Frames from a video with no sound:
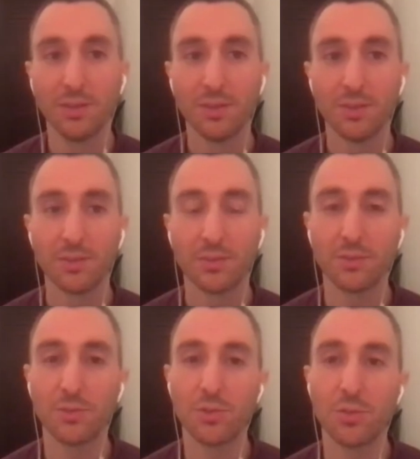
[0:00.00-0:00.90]

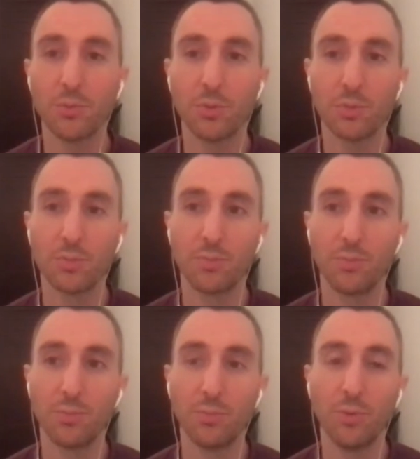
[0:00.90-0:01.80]
So John,
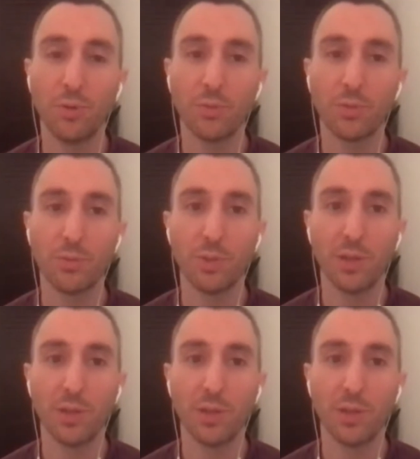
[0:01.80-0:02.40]
what would it be